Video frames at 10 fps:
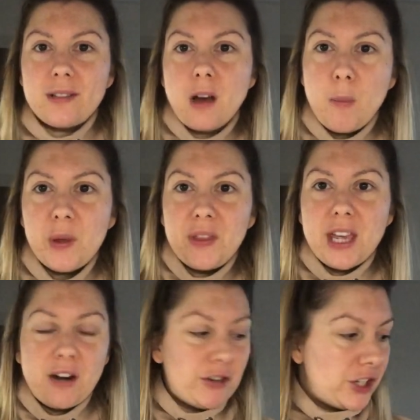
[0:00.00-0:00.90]
up in the
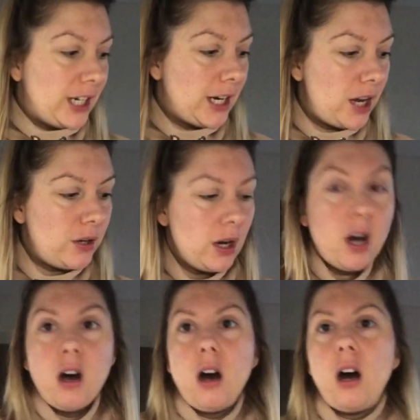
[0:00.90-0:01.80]
arancino.
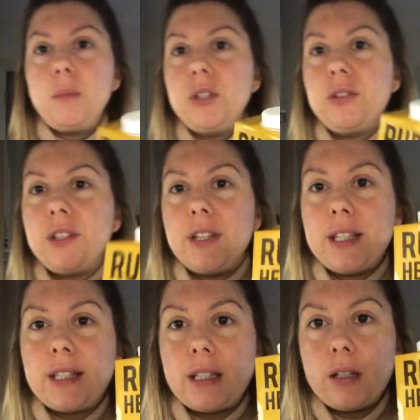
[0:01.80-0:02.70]
I'm using
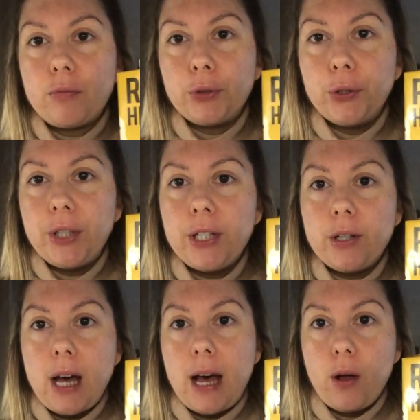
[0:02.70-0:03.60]
this Rude
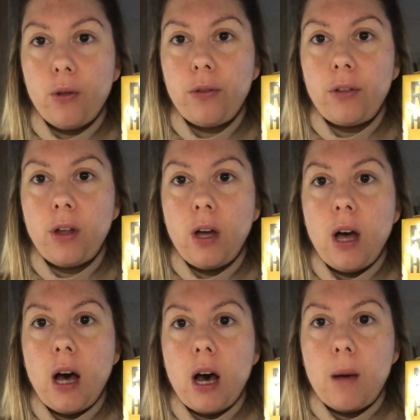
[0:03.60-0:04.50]
Health
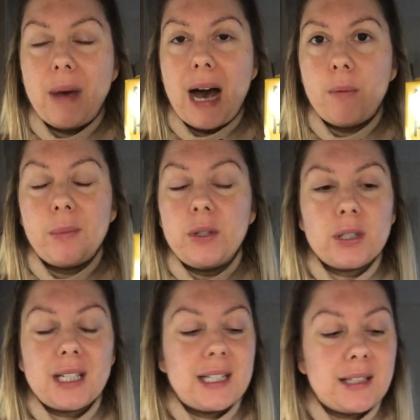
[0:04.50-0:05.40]
almond milk
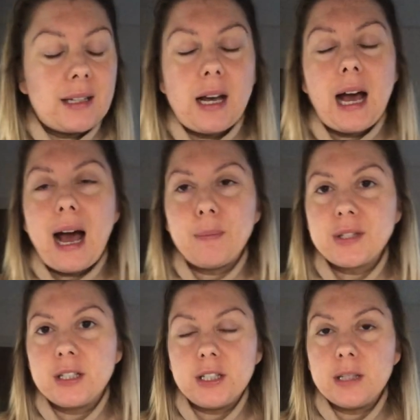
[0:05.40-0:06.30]
and it's
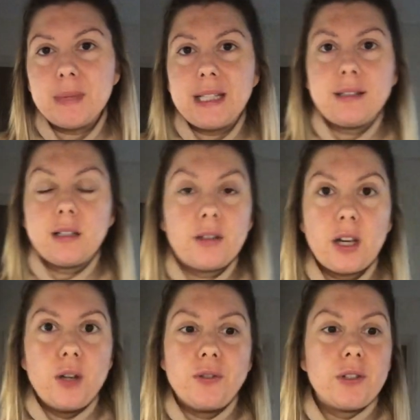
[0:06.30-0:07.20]
absolutely amazing. The
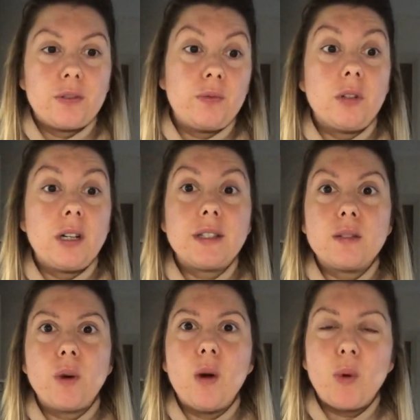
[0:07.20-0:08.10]
oats is nice as
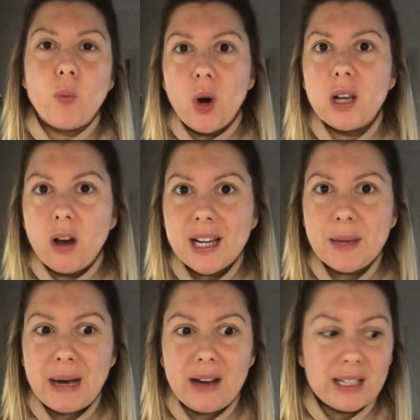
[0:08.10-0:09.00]
well, but what I like
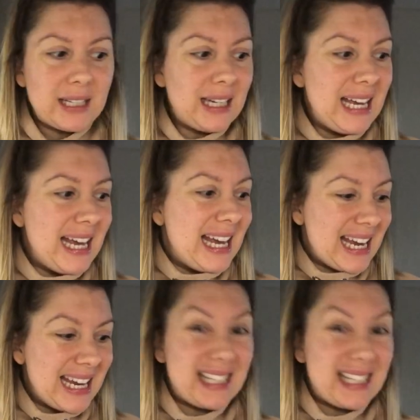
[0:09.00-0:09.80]
about it is